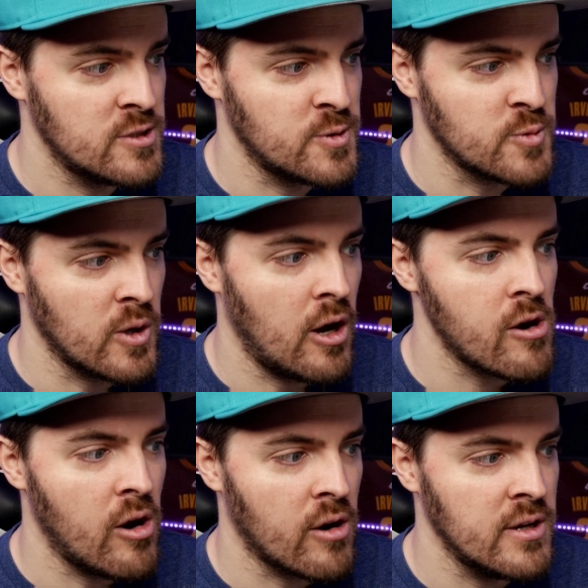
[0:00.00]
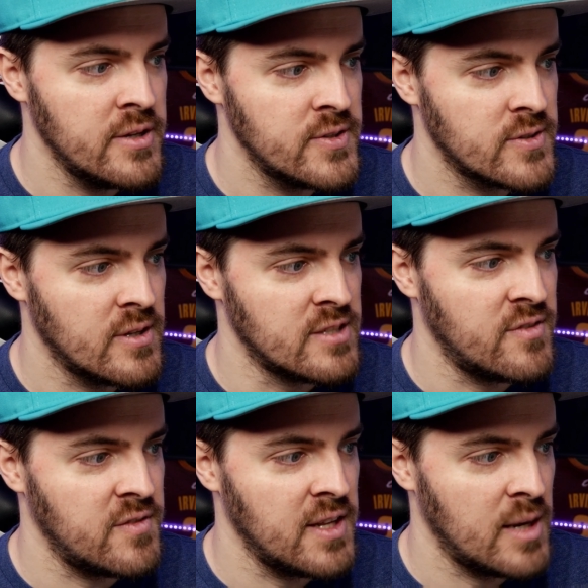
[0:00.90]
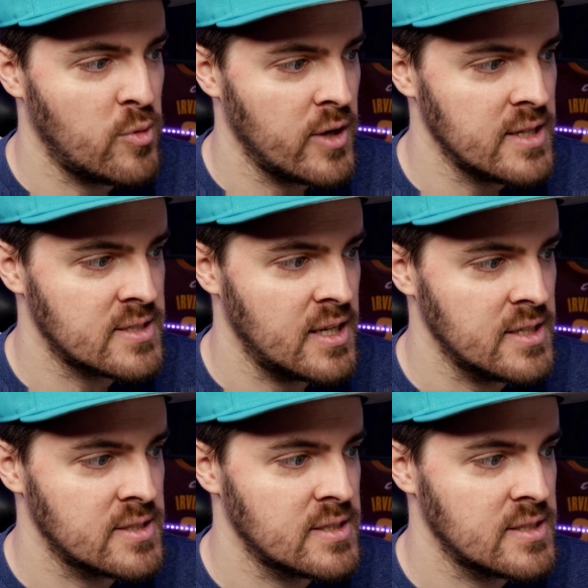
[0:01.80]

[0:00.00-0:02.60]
which is what RR is 59.86.